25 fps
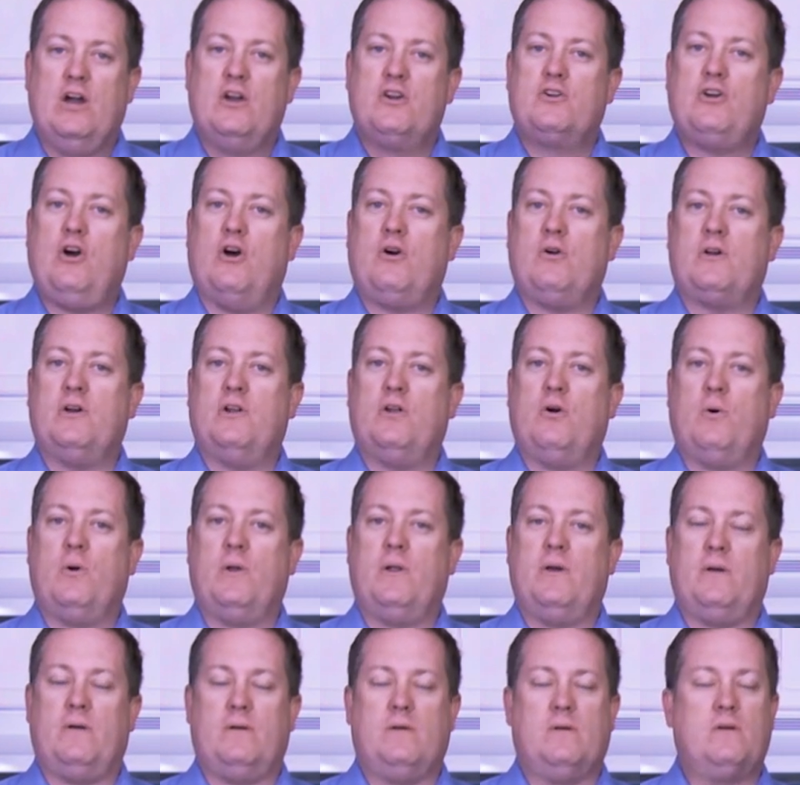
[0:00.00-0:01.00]

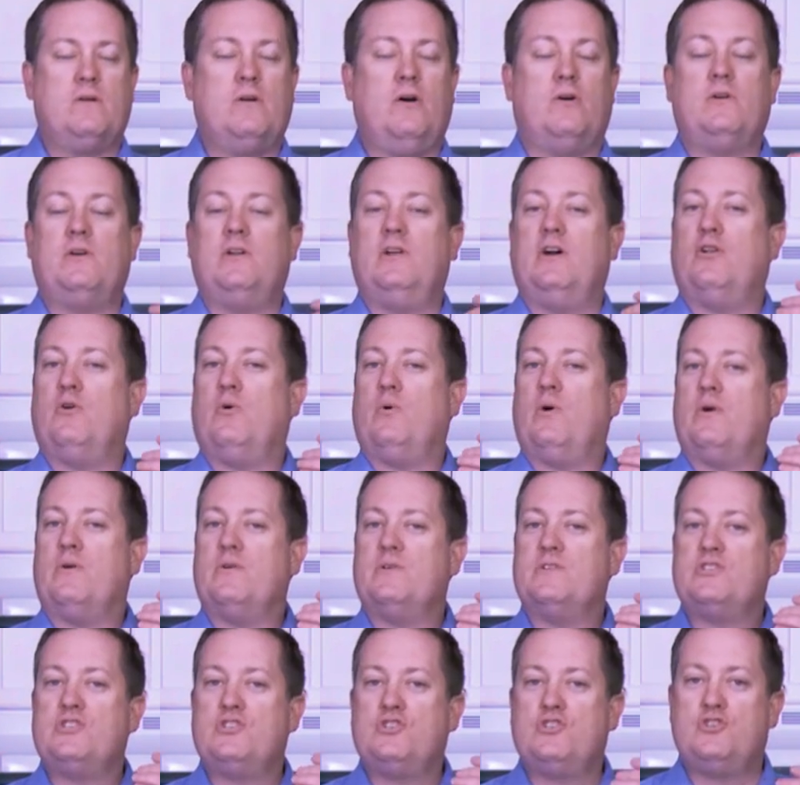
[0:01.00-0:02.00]
Coconut oil
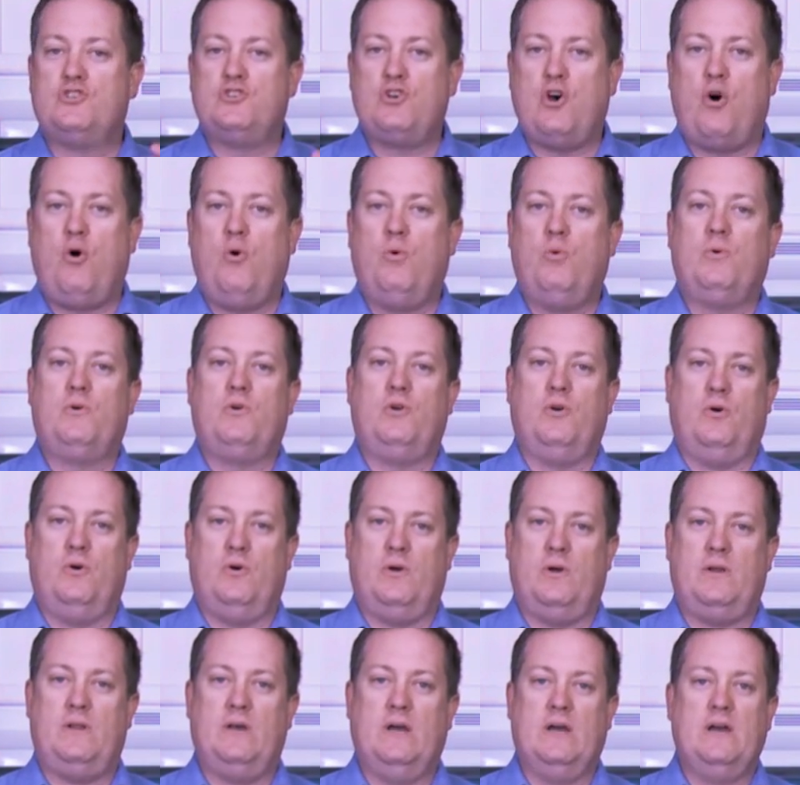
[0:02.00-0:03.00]
is so
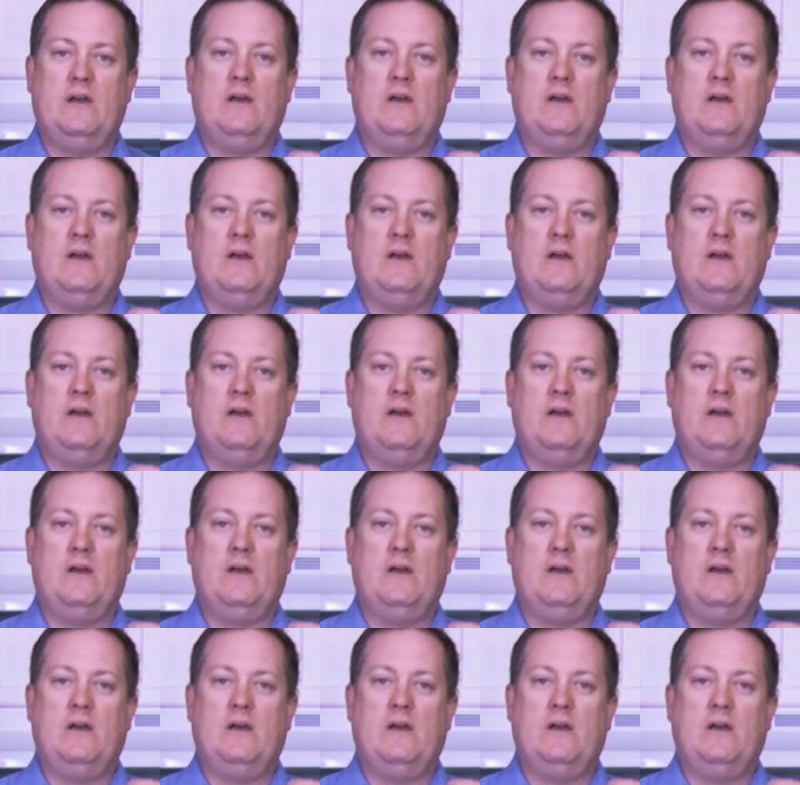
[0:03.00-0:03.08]
good.